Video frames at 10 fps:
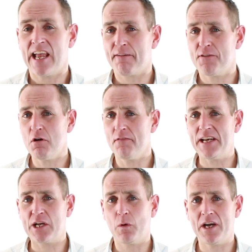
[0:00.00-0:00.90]
If you have
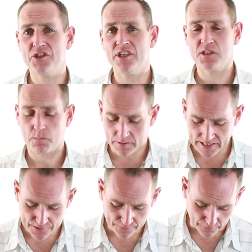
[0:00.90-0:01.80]
any questions,
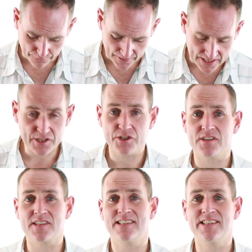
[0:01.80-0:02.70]
please feel free to
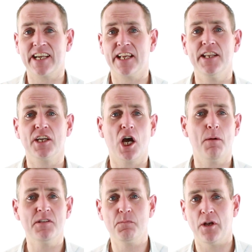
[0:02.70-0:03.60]
just stick it in the
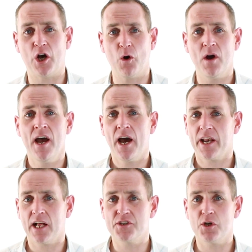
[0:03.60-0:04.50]
comments below
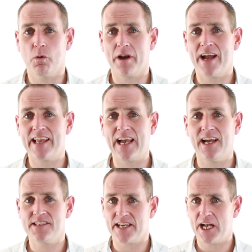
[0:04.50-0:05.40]
and I'll do what I
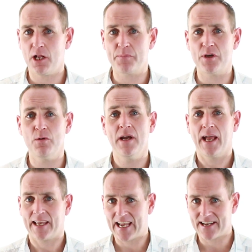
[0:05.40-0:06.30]
can to help you
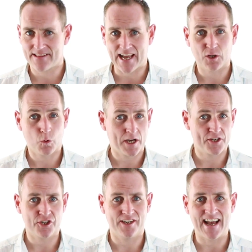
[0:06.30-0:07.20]
get that
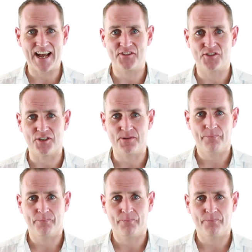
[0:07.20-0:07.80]
question answered.